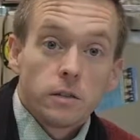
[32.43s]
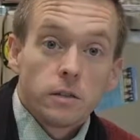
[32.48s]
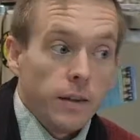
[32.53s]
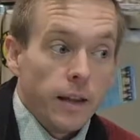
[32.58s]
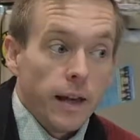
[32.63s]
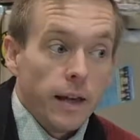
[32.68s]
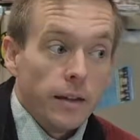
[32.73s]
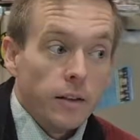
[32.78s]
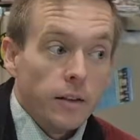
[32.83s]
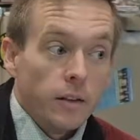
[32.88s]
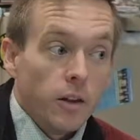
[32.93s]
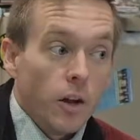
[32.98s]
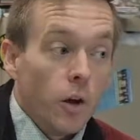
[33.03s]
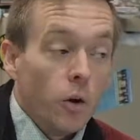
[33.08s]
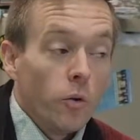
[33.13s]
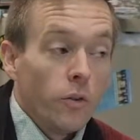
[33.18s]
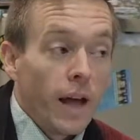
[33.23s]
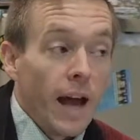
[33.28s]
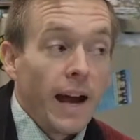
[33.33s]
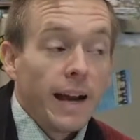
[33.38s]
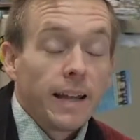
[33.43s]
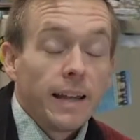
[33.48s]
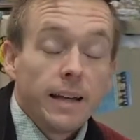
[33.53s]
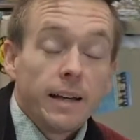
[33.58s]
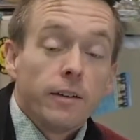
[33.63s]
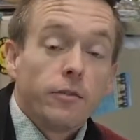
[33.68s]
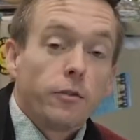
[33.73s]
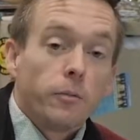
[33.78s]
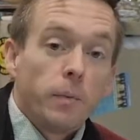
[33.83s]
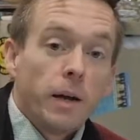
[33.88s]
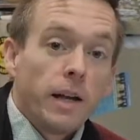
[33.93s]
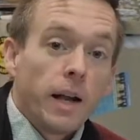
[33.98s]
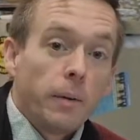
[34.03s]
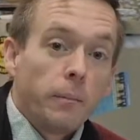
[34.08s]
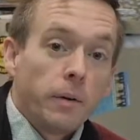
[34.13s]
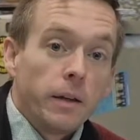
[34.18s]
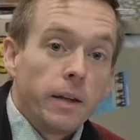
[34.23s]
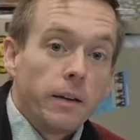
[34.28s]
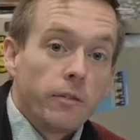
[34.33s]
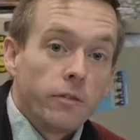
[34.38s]
That though that gift may
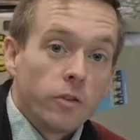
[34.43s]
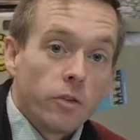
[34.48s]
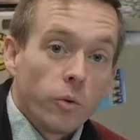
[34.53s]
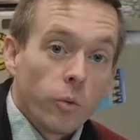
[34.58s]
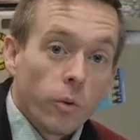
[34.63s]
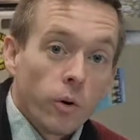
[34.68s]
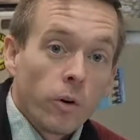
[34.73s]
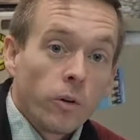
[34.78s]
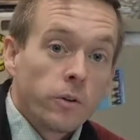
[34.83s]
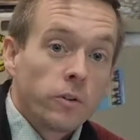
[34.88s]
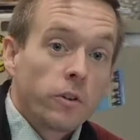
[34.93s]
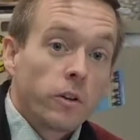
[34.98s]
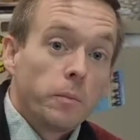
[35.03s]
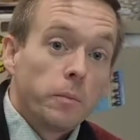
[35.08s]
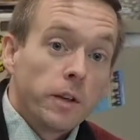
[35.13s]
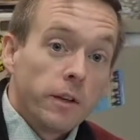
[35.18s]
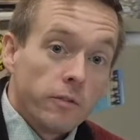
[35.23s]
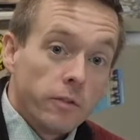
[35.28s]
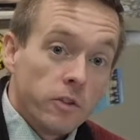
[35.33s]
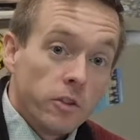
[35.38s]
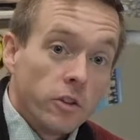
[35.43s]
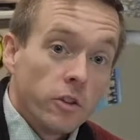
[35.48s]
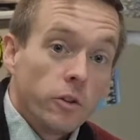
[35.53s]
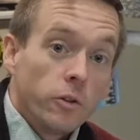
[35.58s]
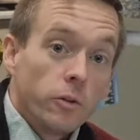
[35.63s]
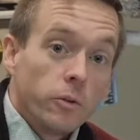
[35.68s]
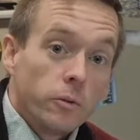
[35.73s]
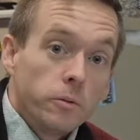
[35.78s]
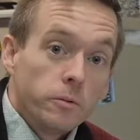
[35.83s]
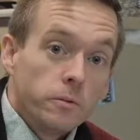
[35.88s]
not be given to the world, it's going to be given to you